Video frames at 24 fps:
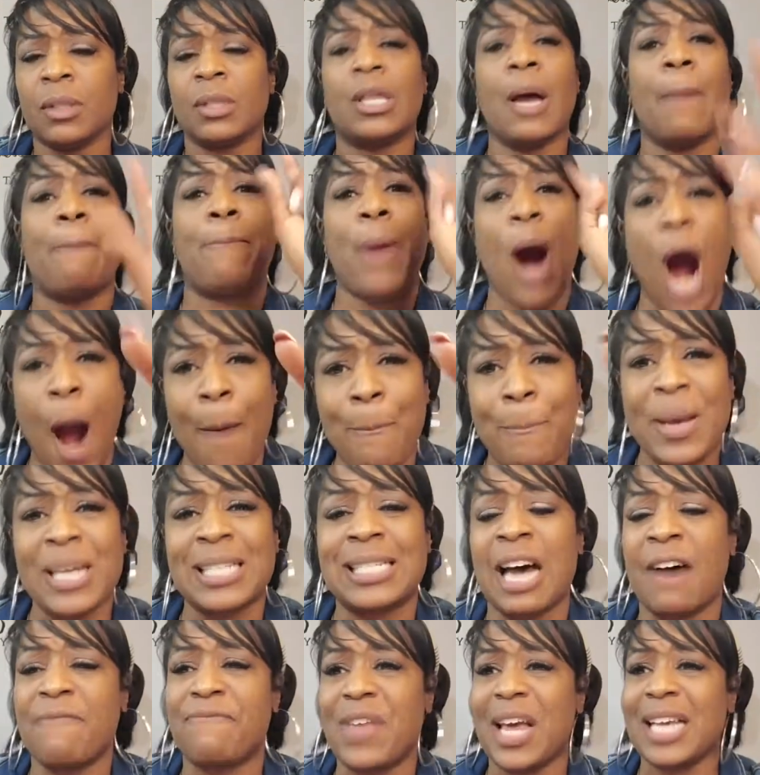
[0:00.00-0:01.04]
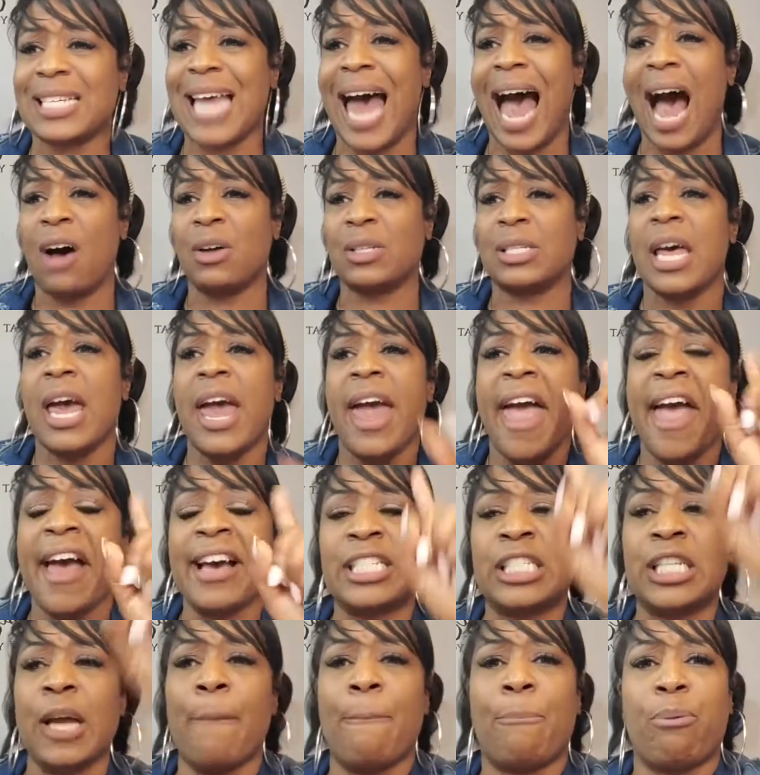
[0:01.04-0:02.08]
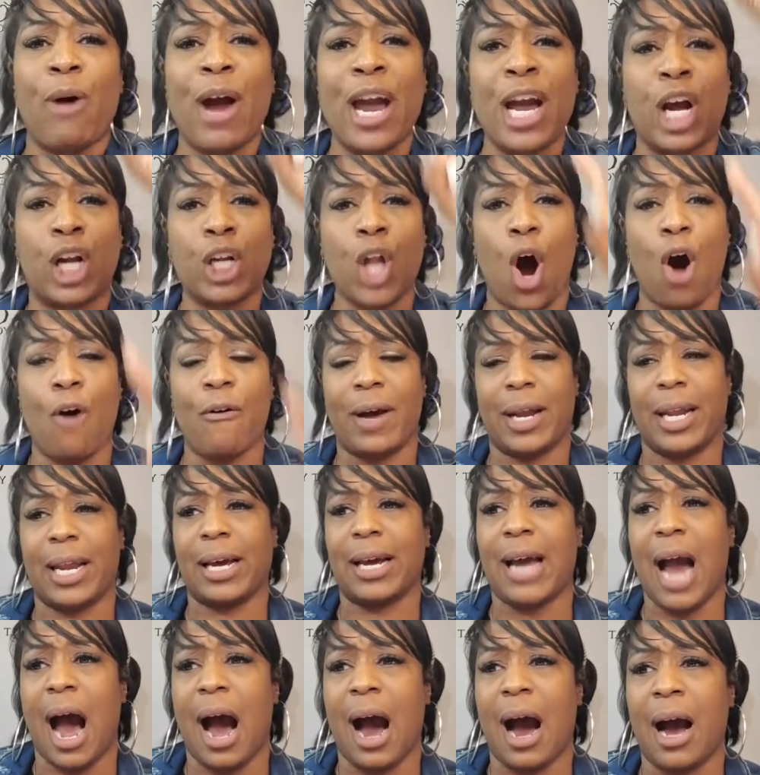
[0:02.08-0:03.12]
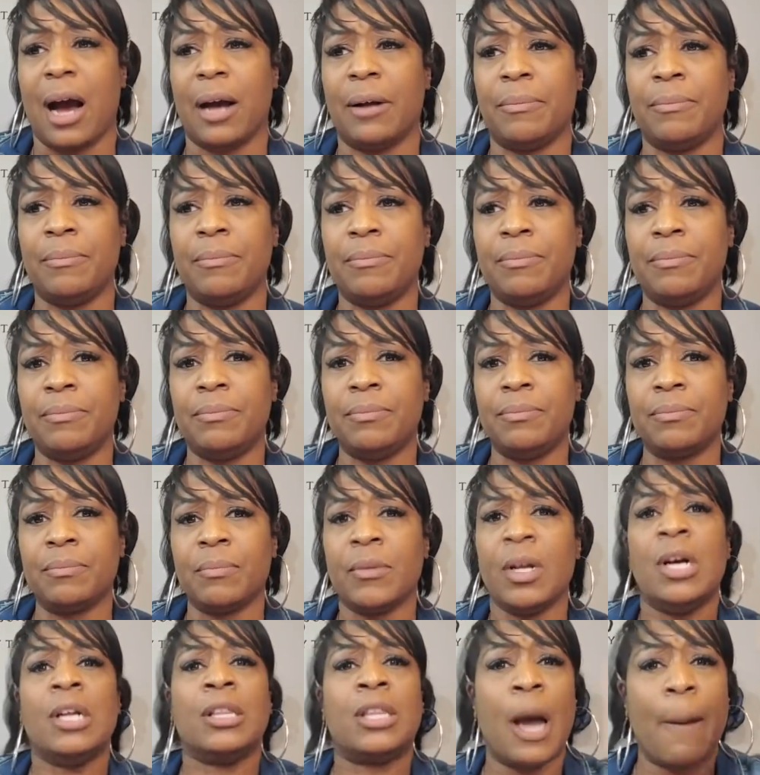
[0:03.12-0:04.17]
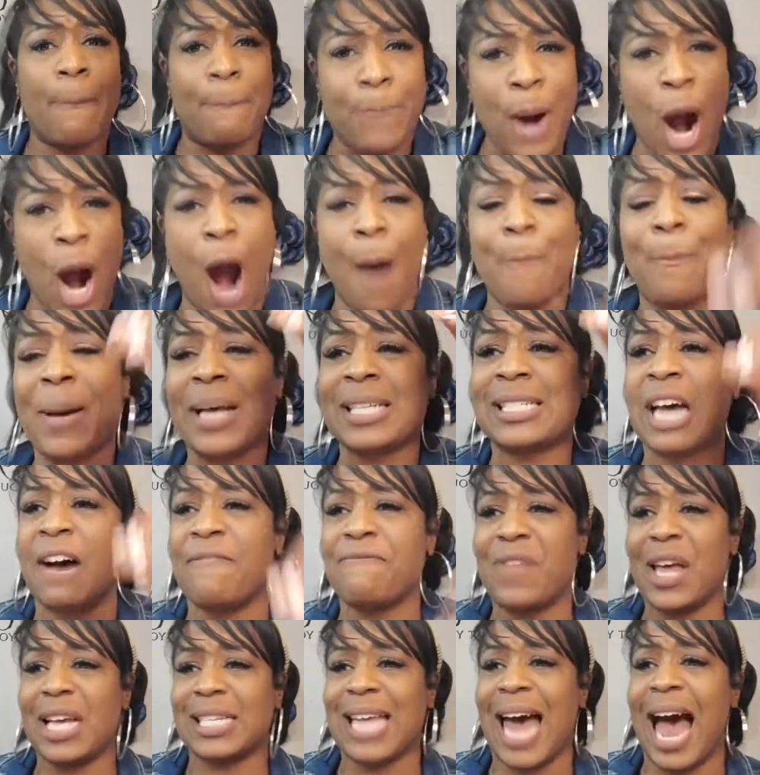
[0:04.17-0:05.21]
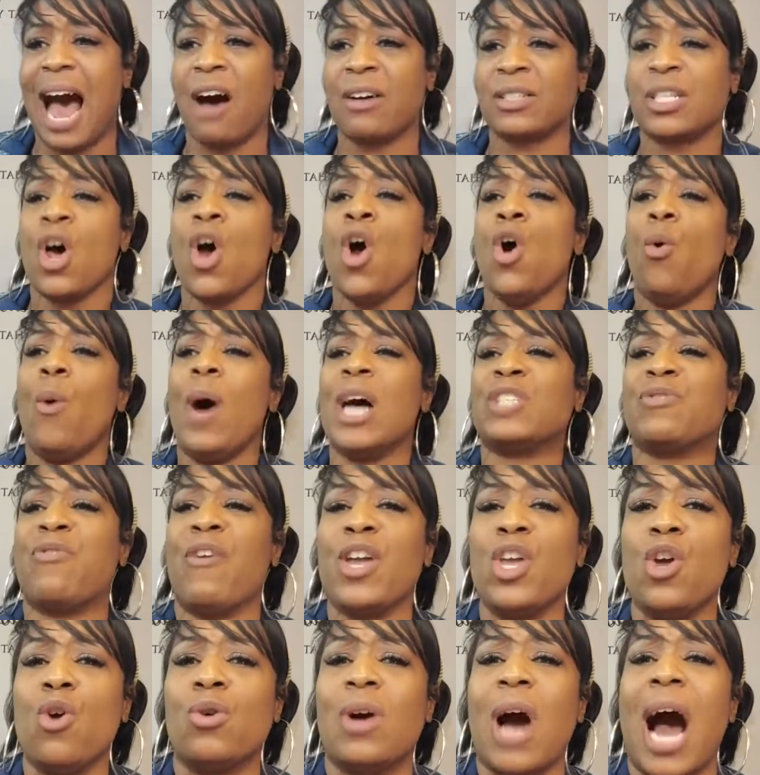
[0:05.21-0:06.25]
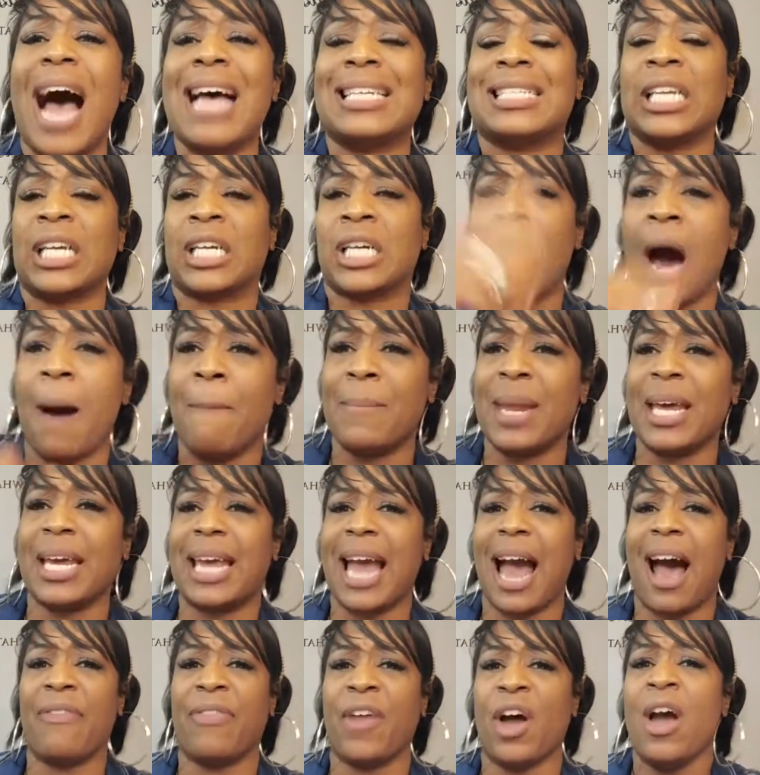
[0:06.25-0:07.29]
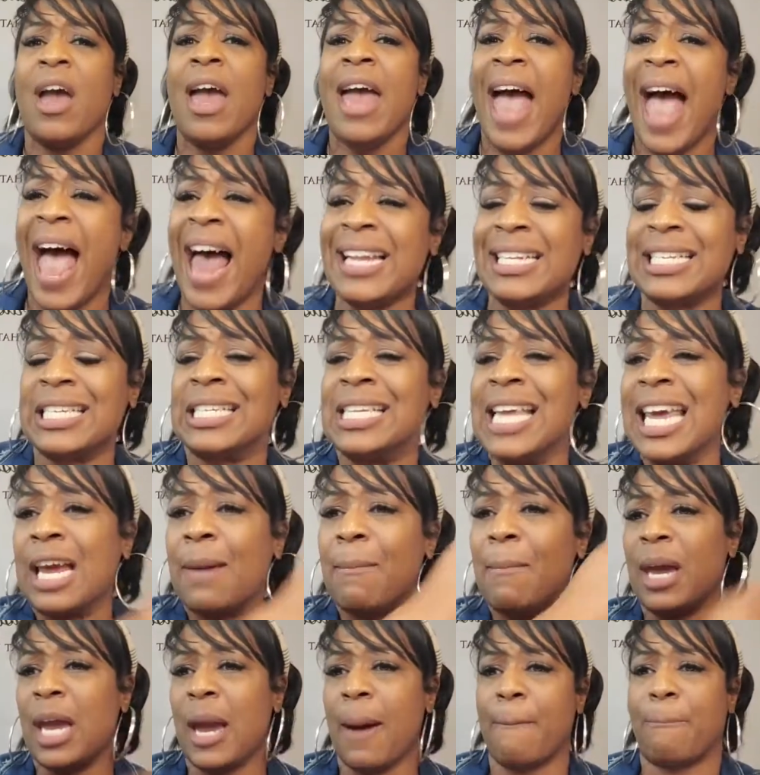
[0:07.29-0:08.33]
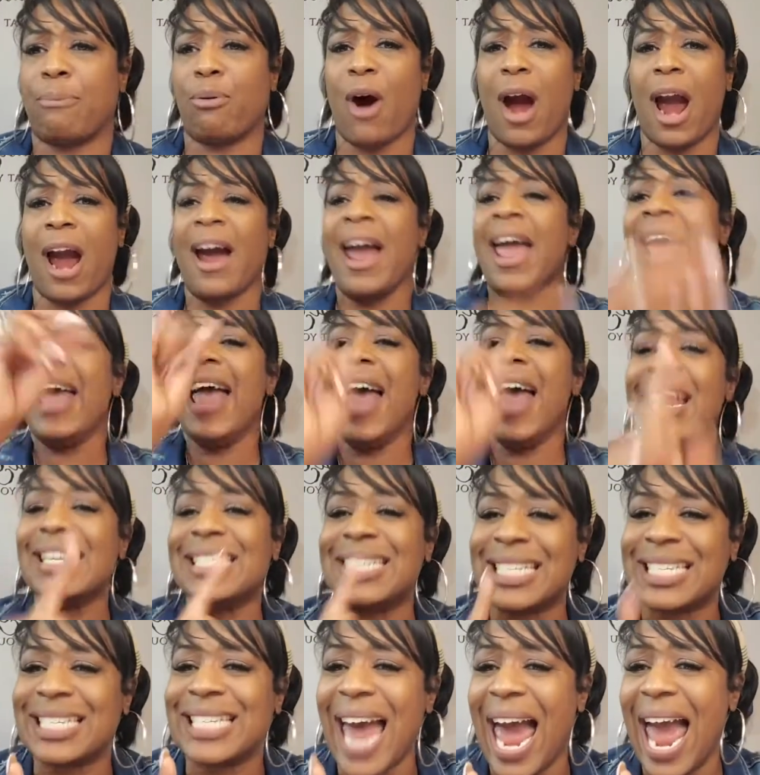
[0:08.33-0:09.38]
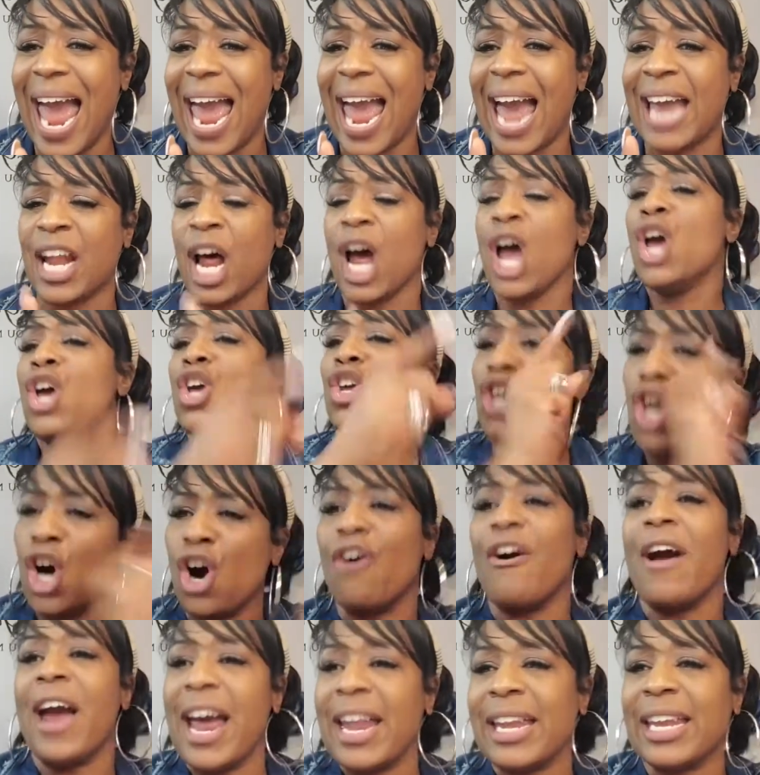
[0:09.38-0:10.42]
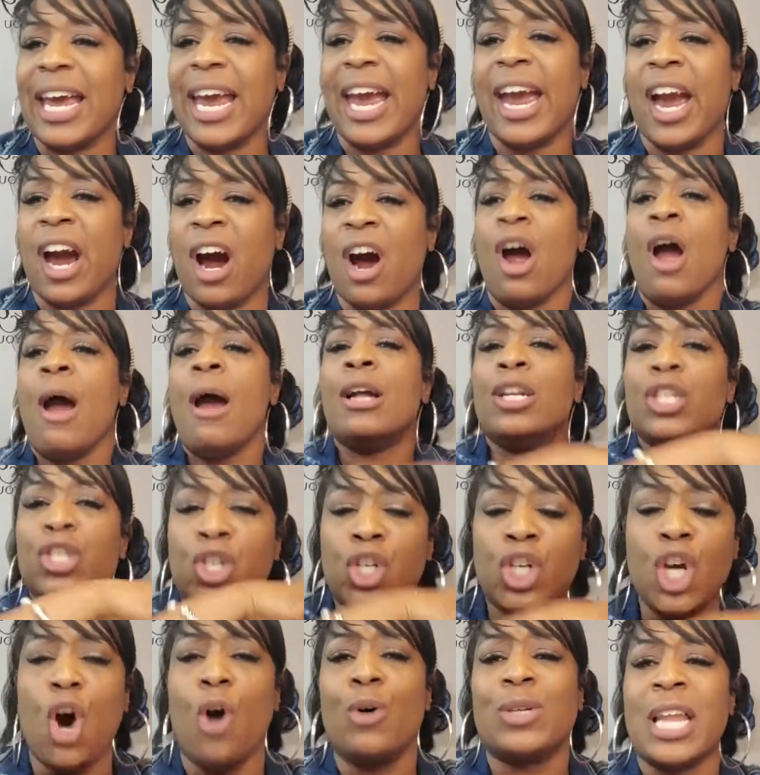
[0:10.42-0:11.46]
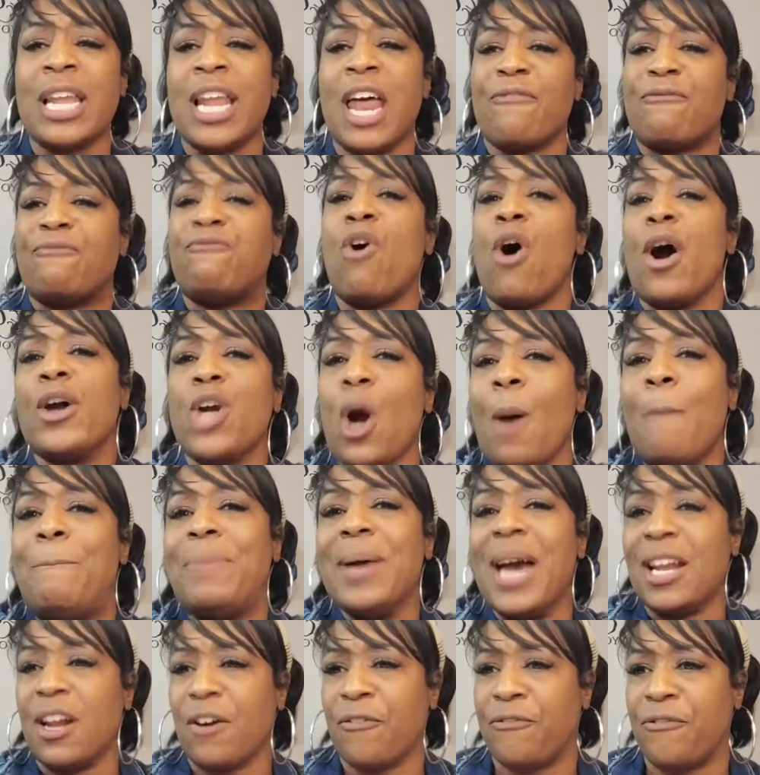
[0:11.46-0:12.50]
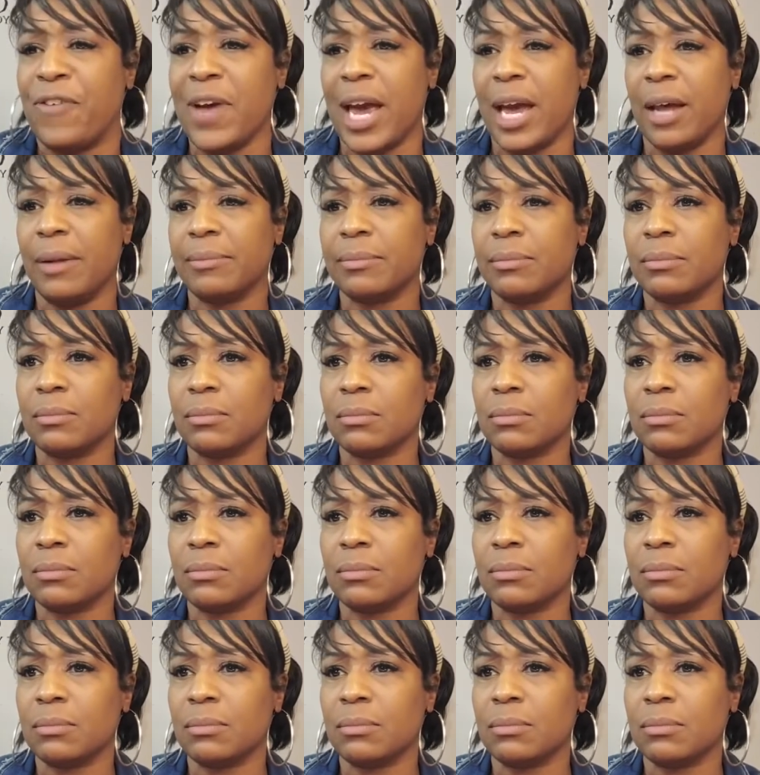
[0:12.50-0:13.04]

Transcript: The purpose of this house is to bring glory to God. The purpose of this house was for you guys to come together and seek me in prayer. Instead, you're in here using it for your benefit.